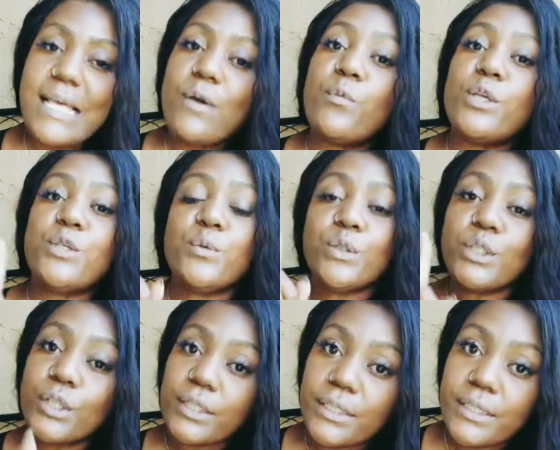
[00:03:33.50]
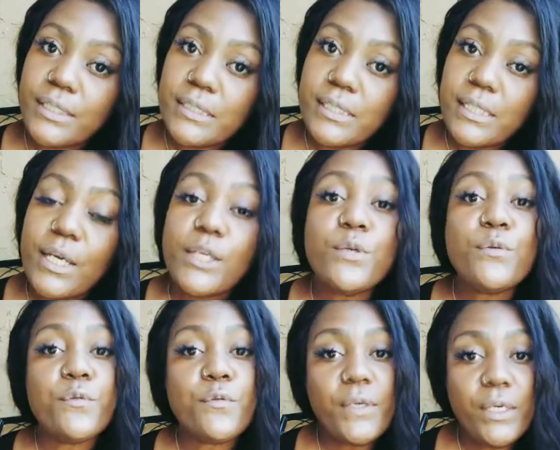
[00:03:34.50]
When you look good, you
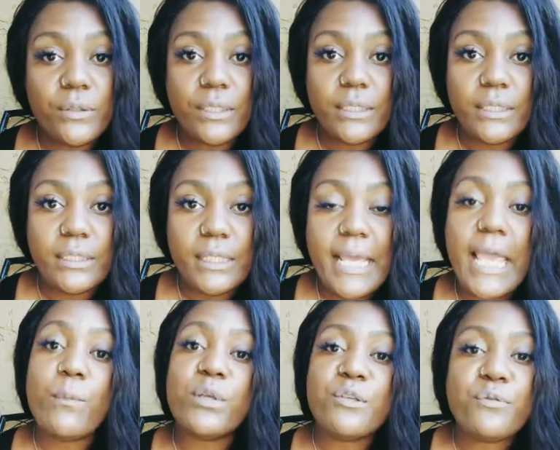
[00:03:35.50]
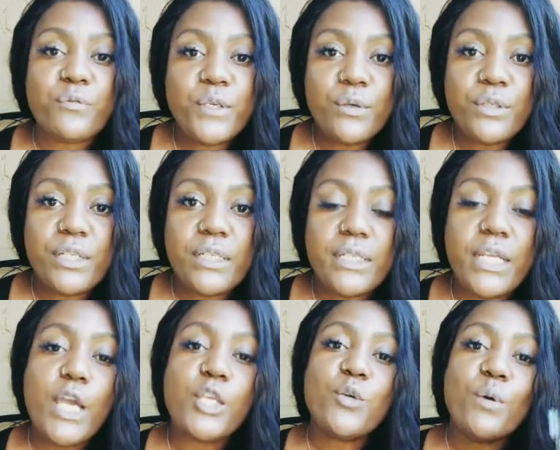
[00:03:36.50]
feel good. And when you feel good,
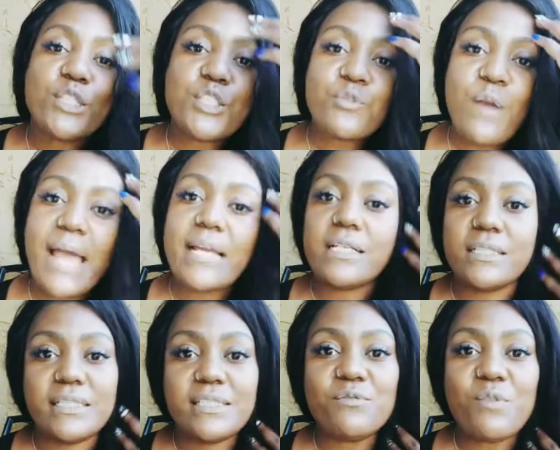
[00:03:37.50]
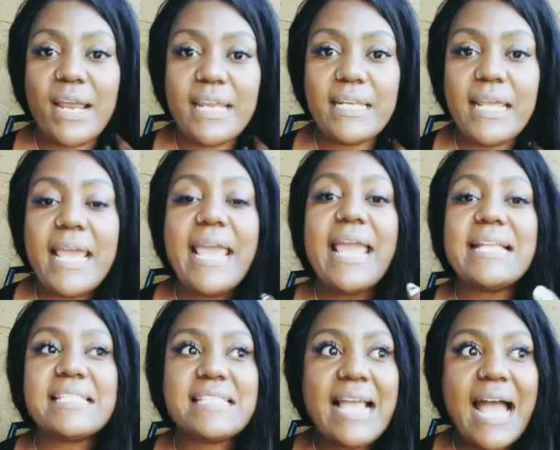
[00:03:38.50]
you attract good, right?
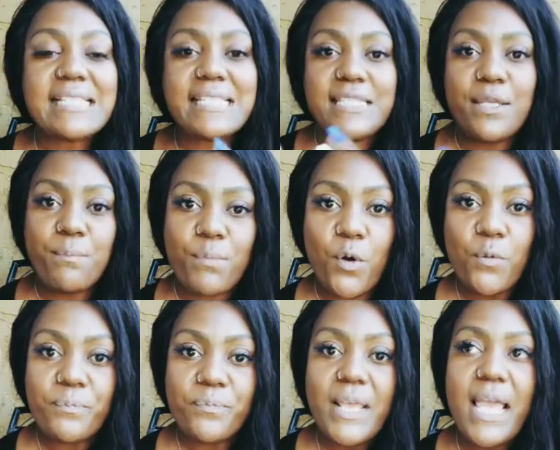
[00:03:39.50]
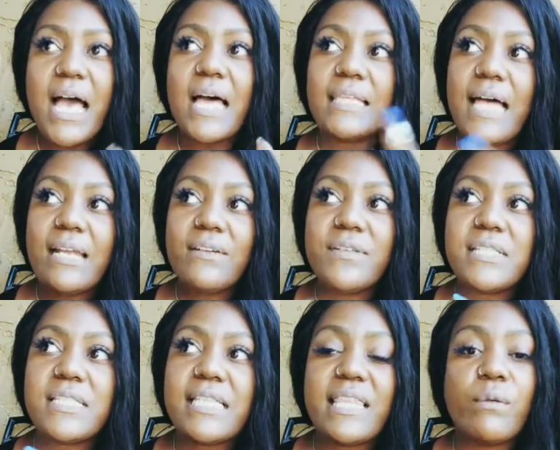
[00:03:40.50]
It's that simple. A lot of us
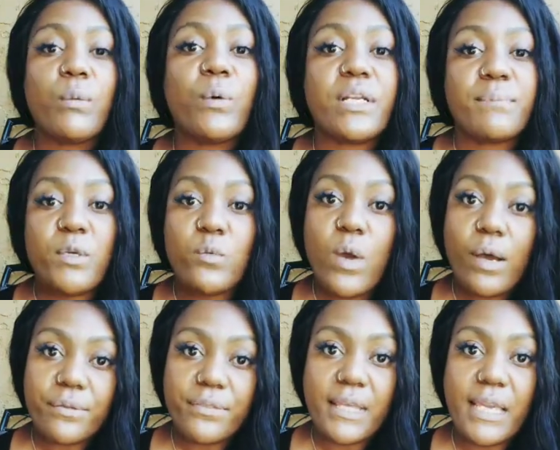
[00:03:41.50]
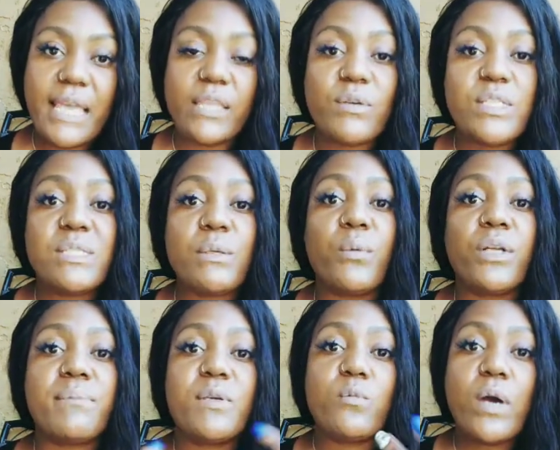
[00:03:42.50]
say that we want to be wealthy. And the reason we say we want
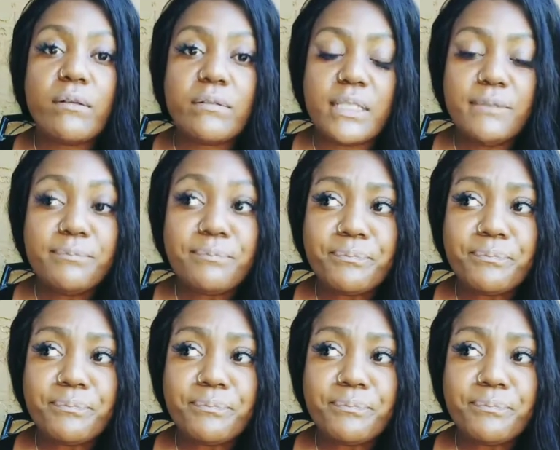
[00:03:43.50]
to be wealthy